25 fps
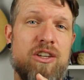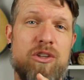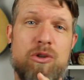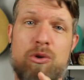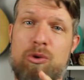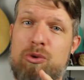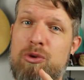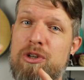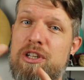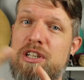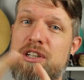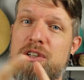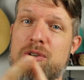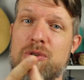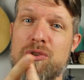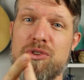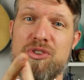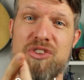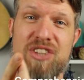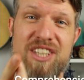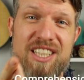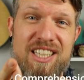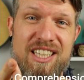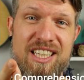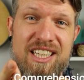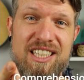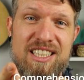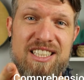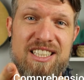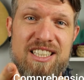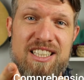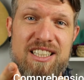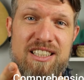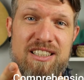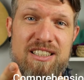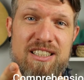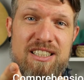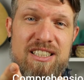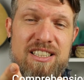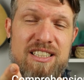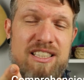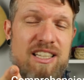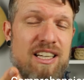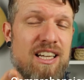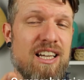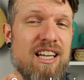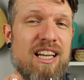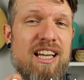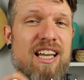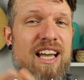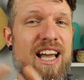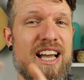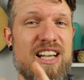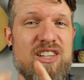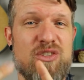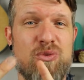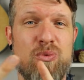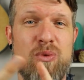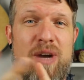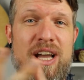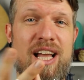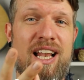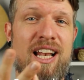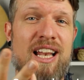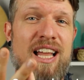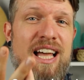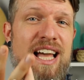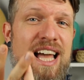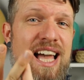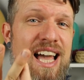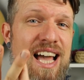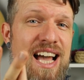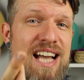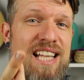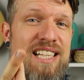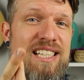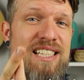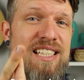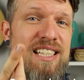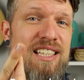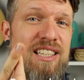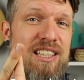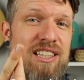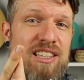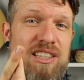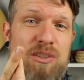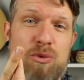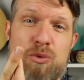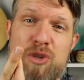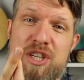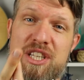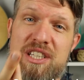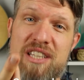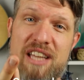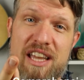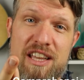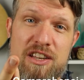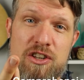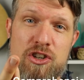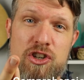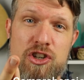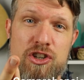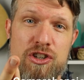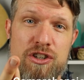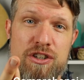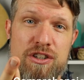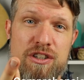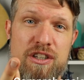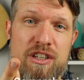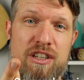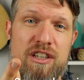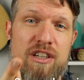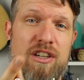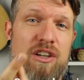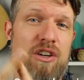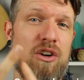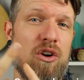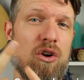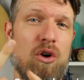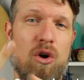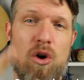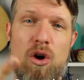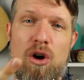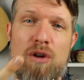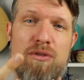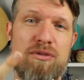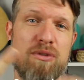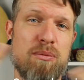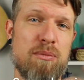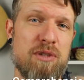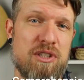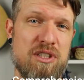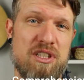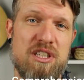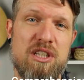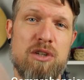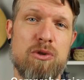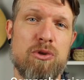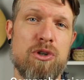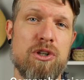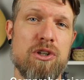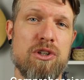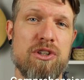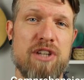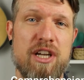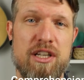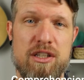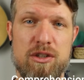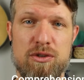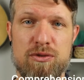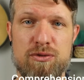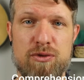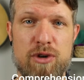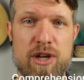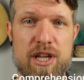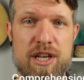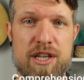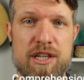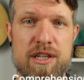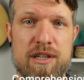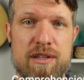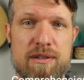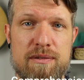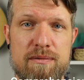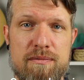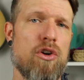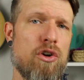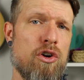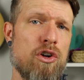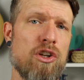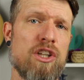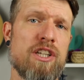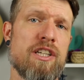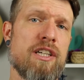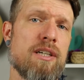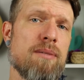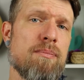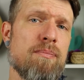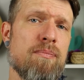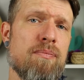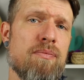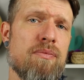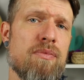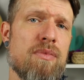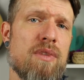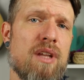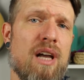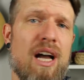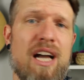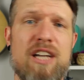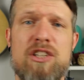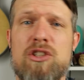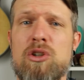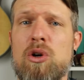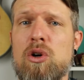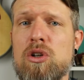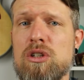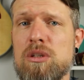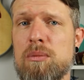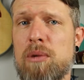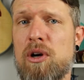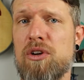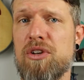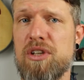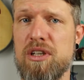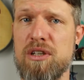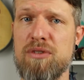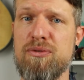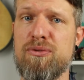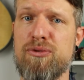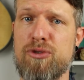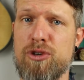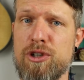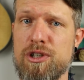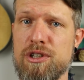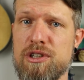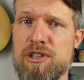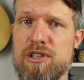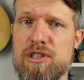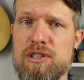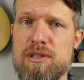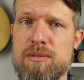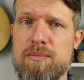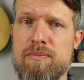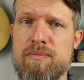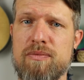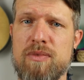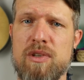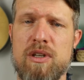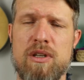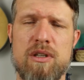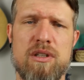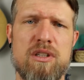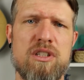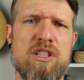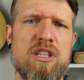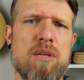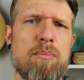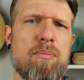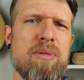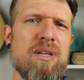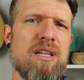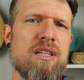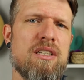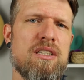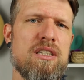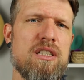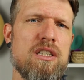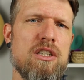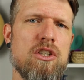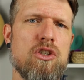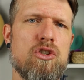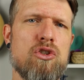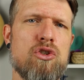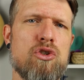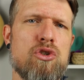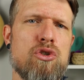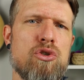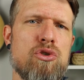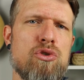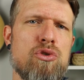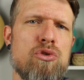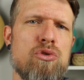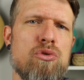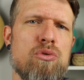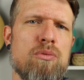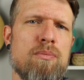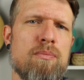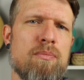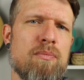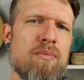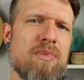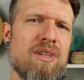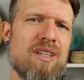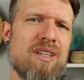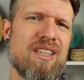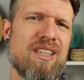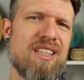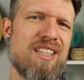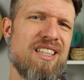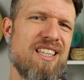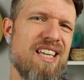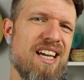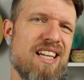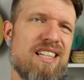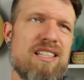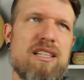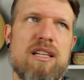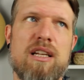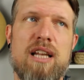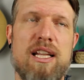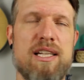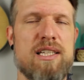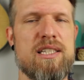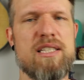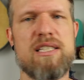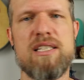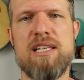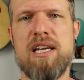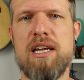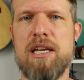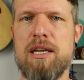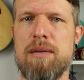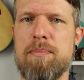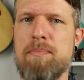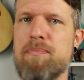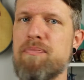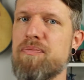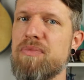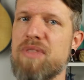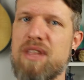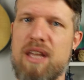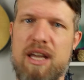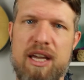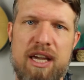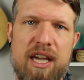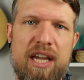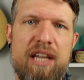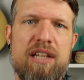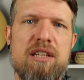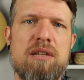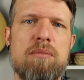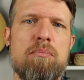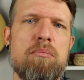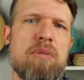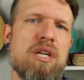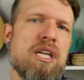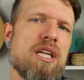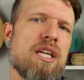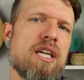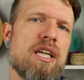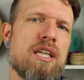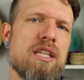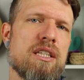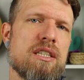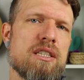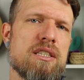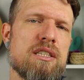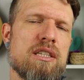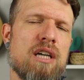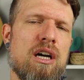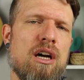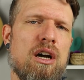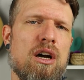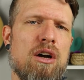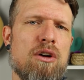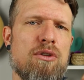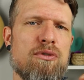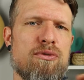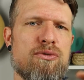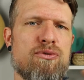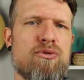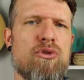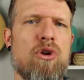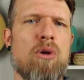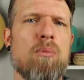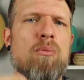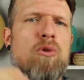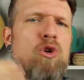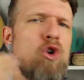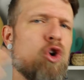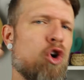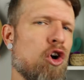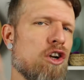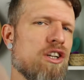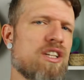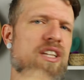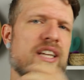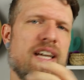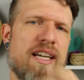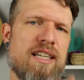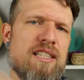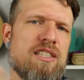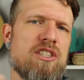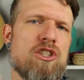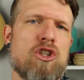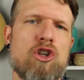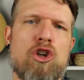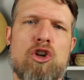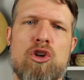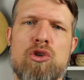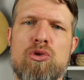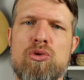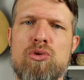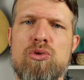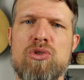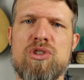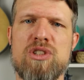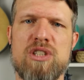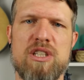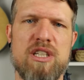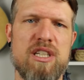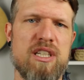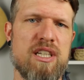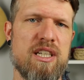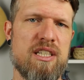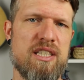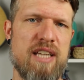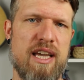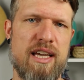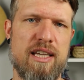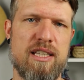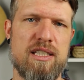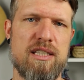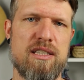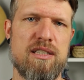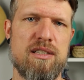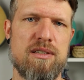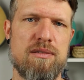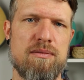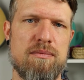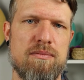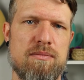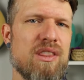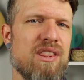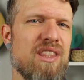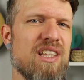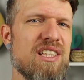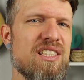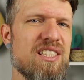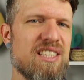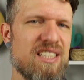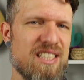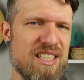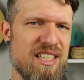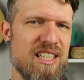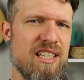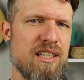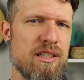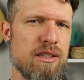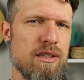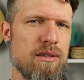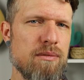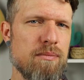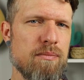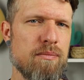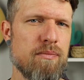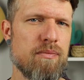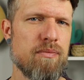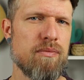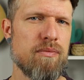your critical thinking skills, as well as the retention of the material that you've read. Earlier, I talked about inference, the ability to get, let's say, hidden meanings from context clues in a text. This skill